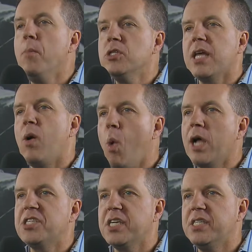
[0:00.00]
It's almost like
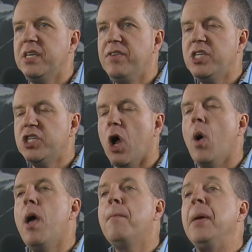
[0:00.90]
watching a TV
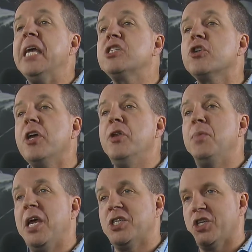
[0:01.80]
show, picture
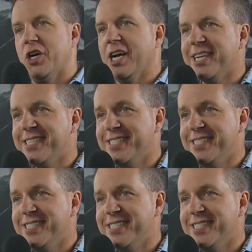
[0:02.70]
in picture.